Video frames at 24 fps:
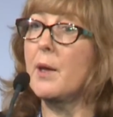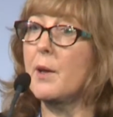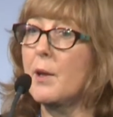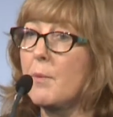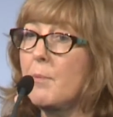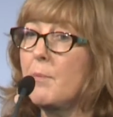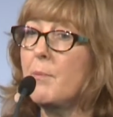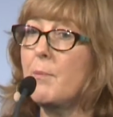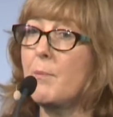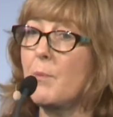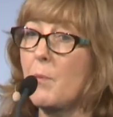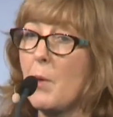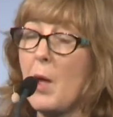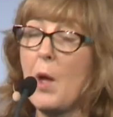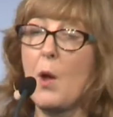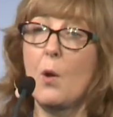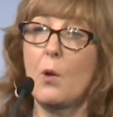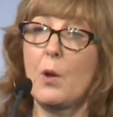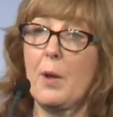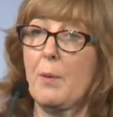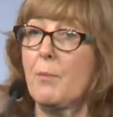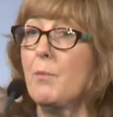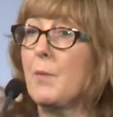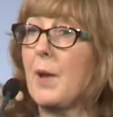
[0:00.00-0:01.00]
can
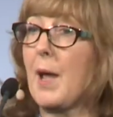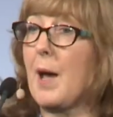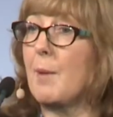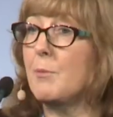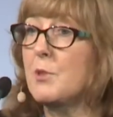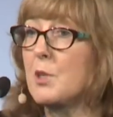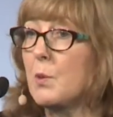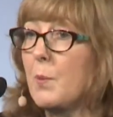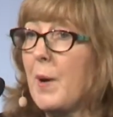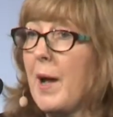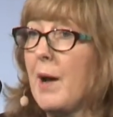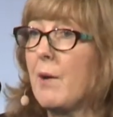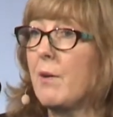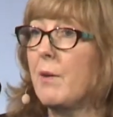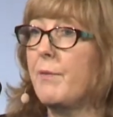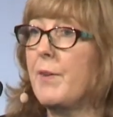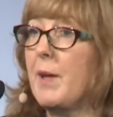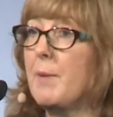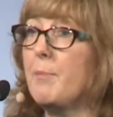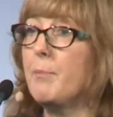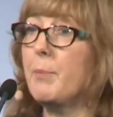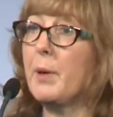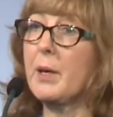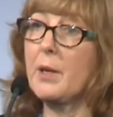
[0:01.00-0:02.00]
come to our
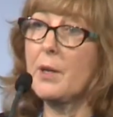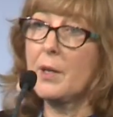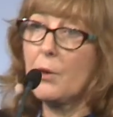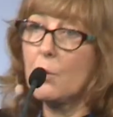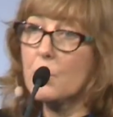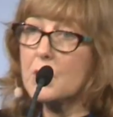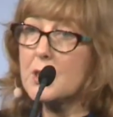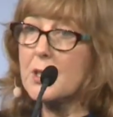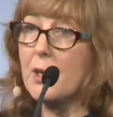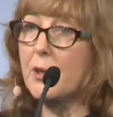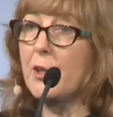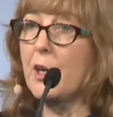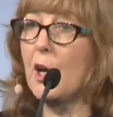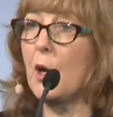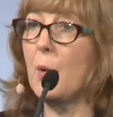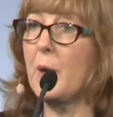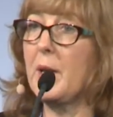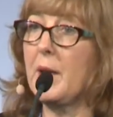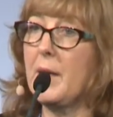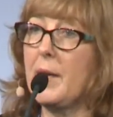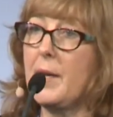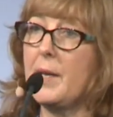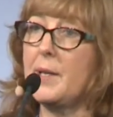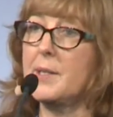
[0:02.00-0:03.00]
event but can also go
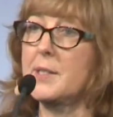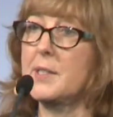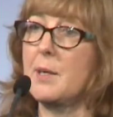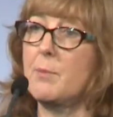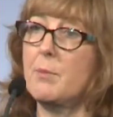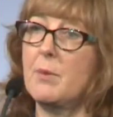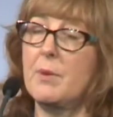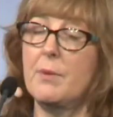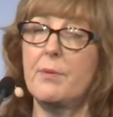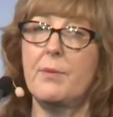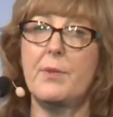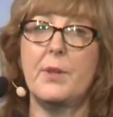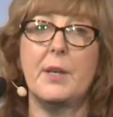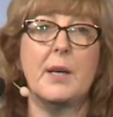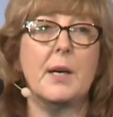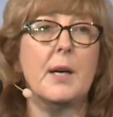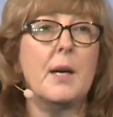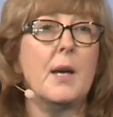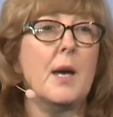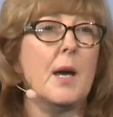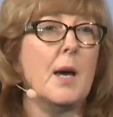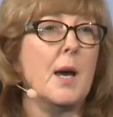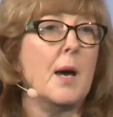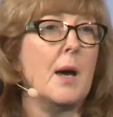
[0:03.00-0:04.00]
and hear some of the
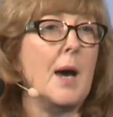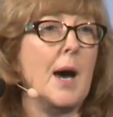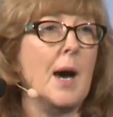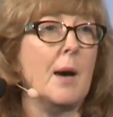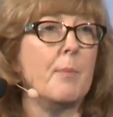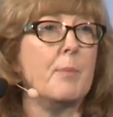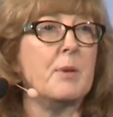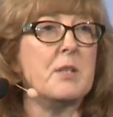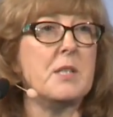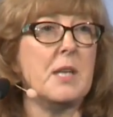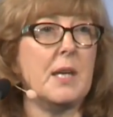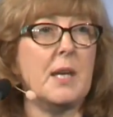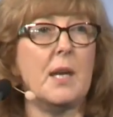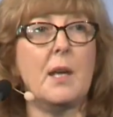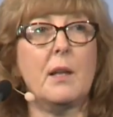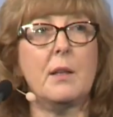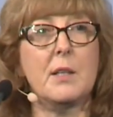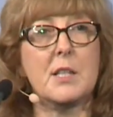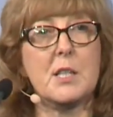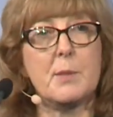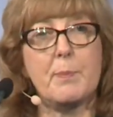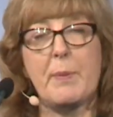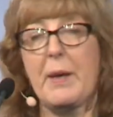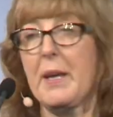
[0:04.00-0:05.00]

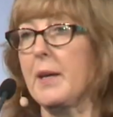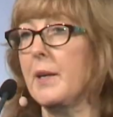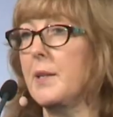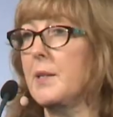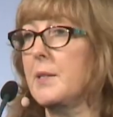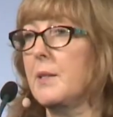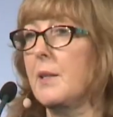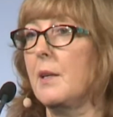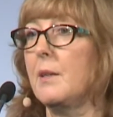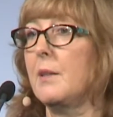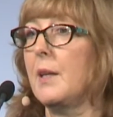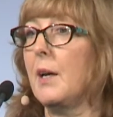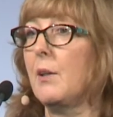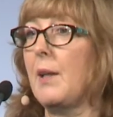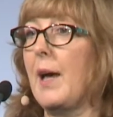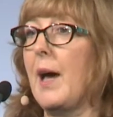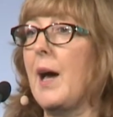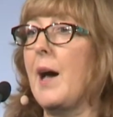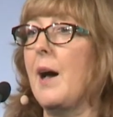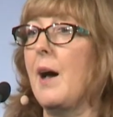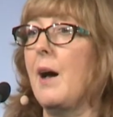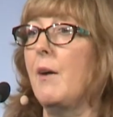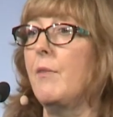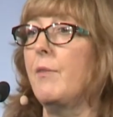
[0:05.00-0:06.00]
particular speakers that they'll
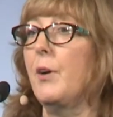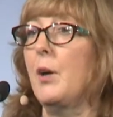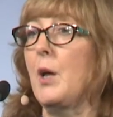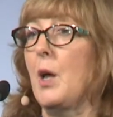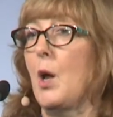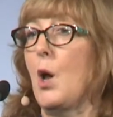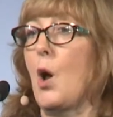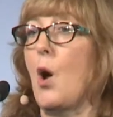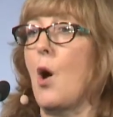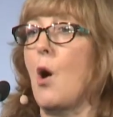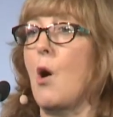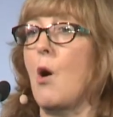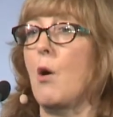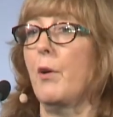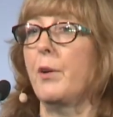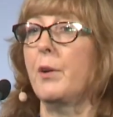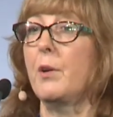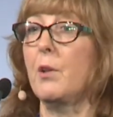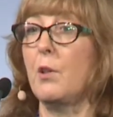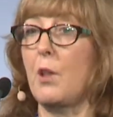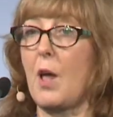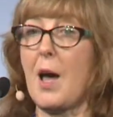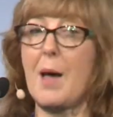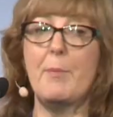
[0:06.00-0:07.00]
have on
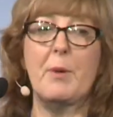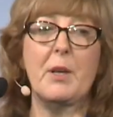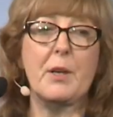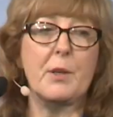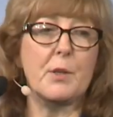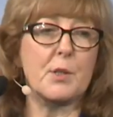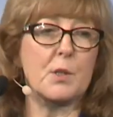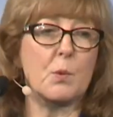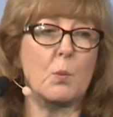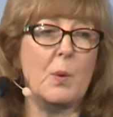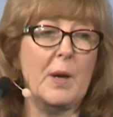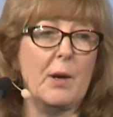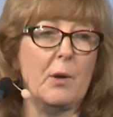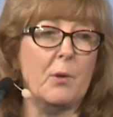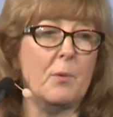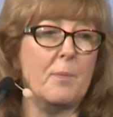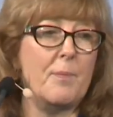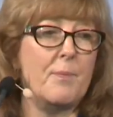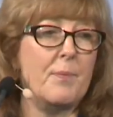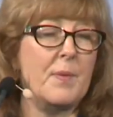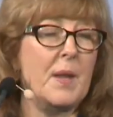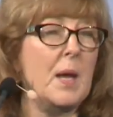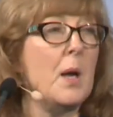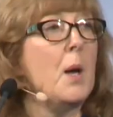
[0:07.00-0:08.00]
climate as well.
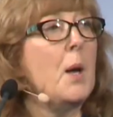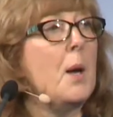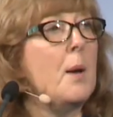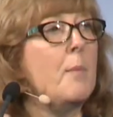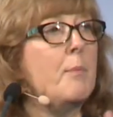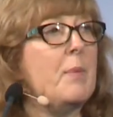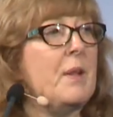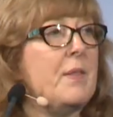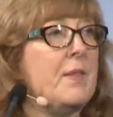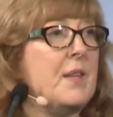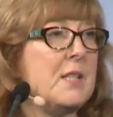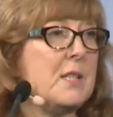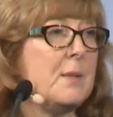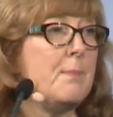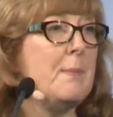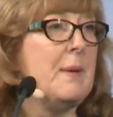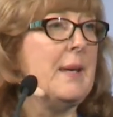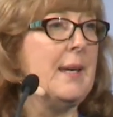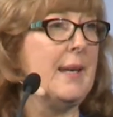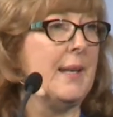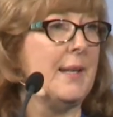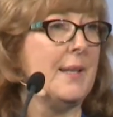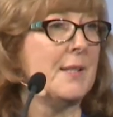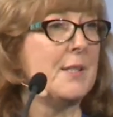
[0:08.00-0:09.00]
But this
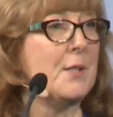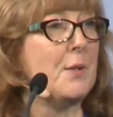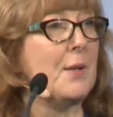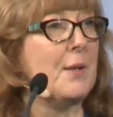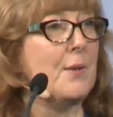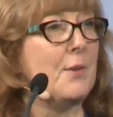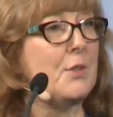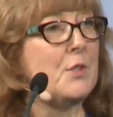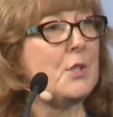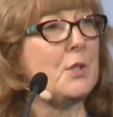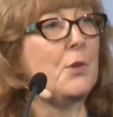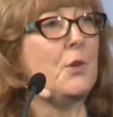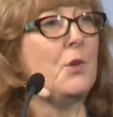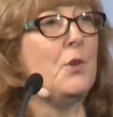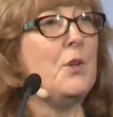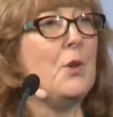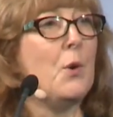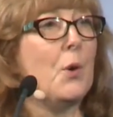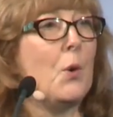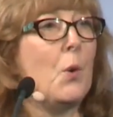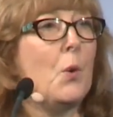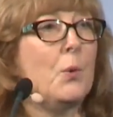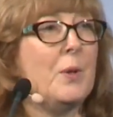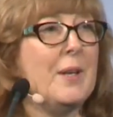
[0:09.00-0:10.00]
means, so you
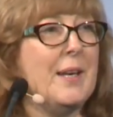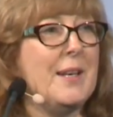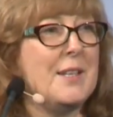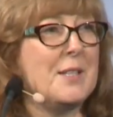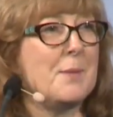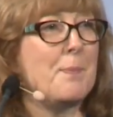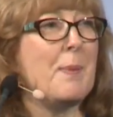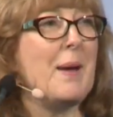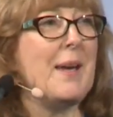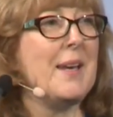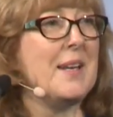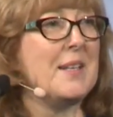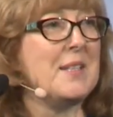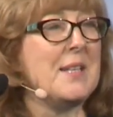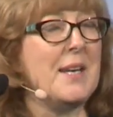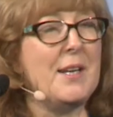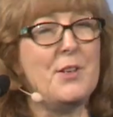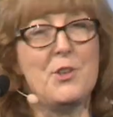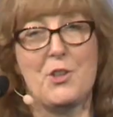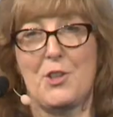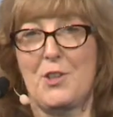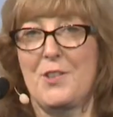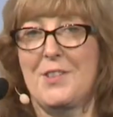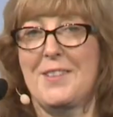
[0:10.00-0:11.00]
all need to pay attention